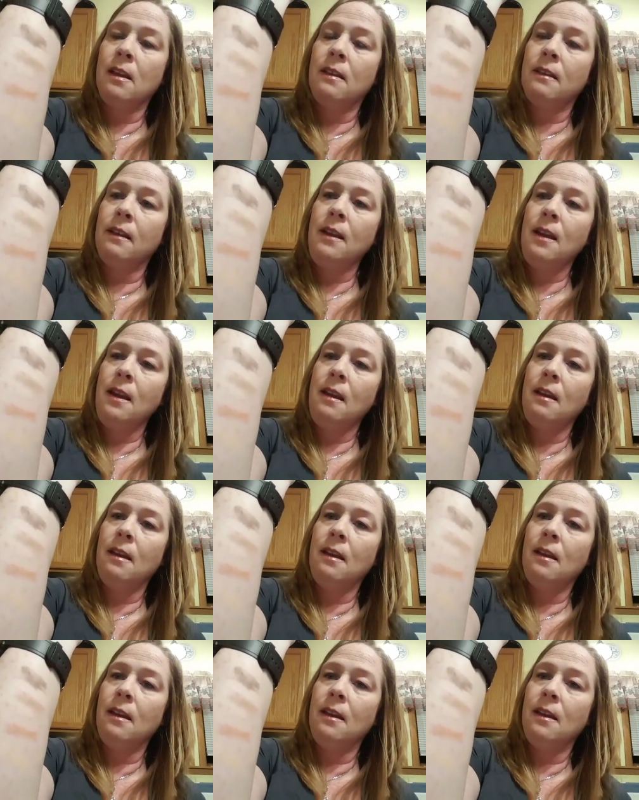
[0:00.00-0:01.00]
See?
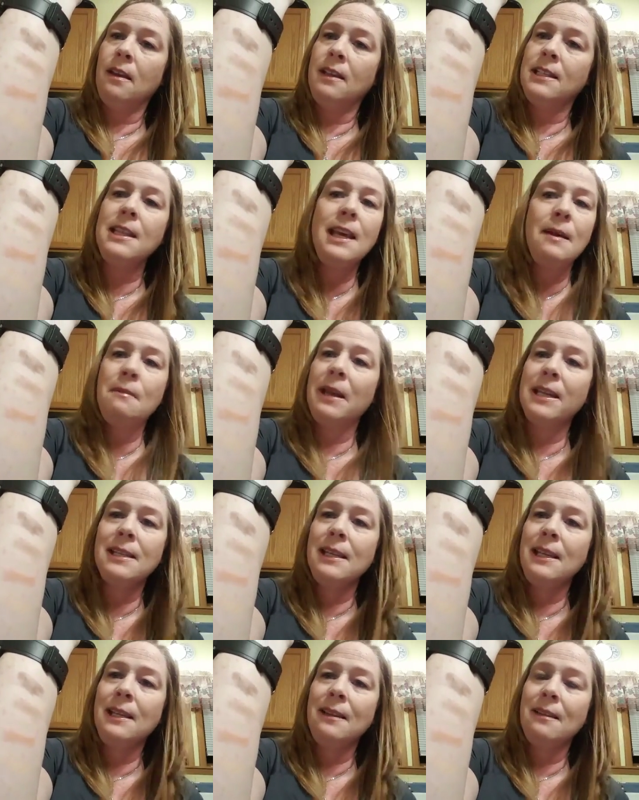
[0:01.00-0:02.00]
Isn't that
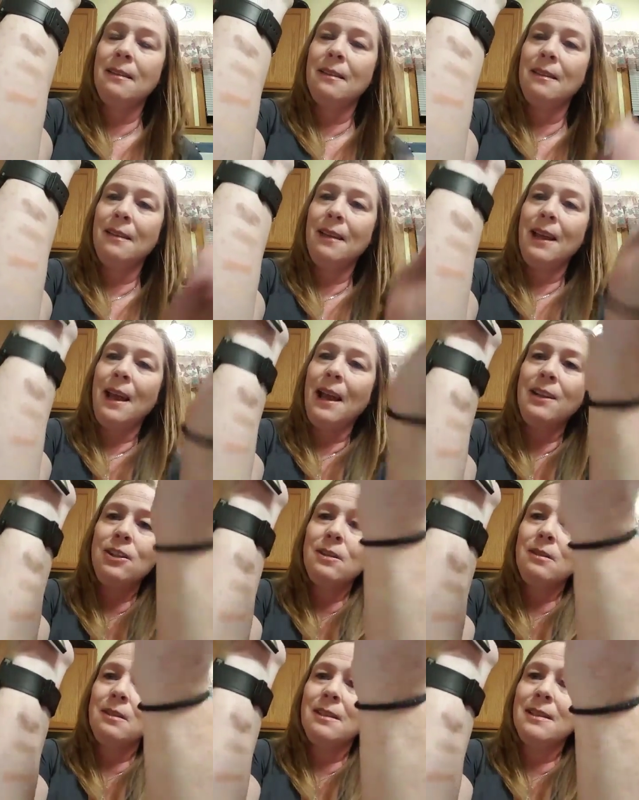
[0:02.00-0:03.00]
amazing? I
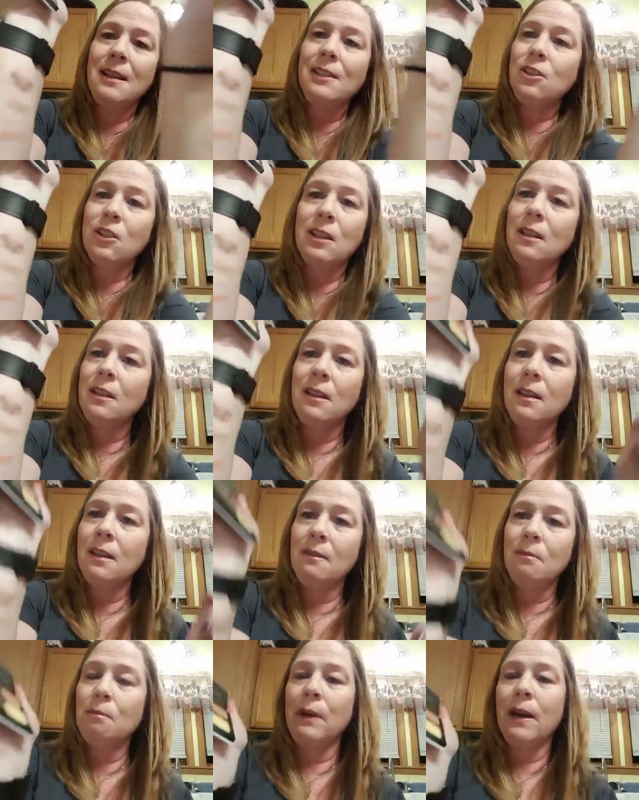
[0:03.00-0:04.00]
just touched in the
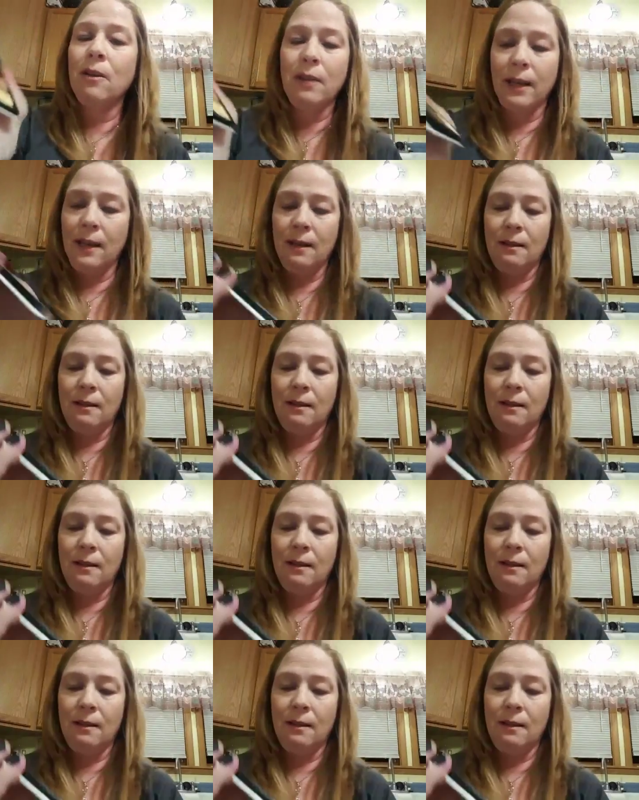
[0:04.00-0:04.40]
barely.